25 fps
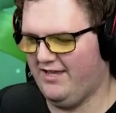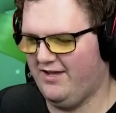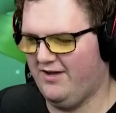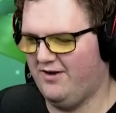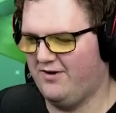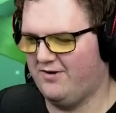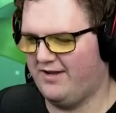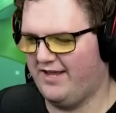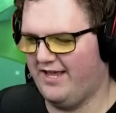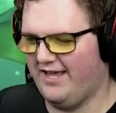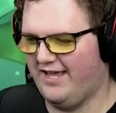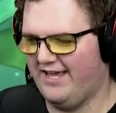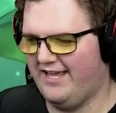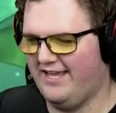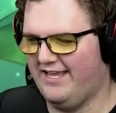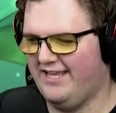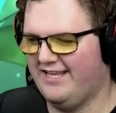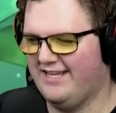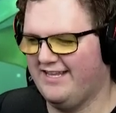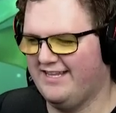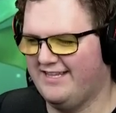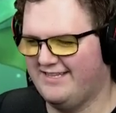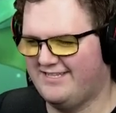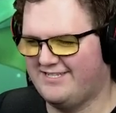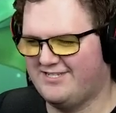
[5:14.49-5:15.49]
Okay?
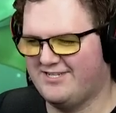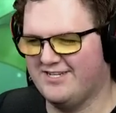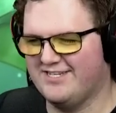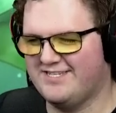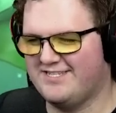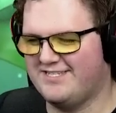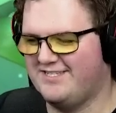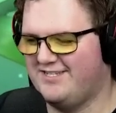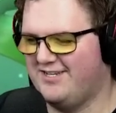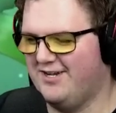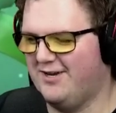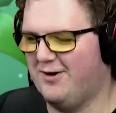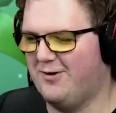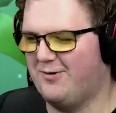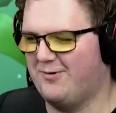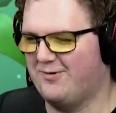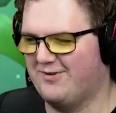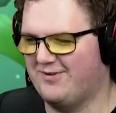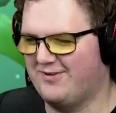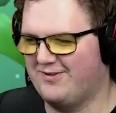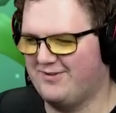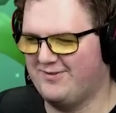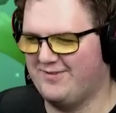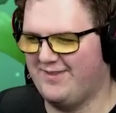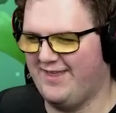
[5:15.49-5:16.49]
Yeah. Just don't
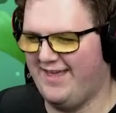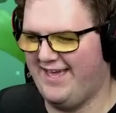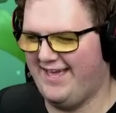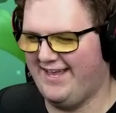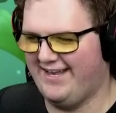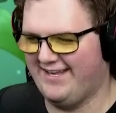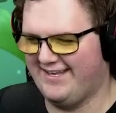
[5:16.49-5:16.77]
do that.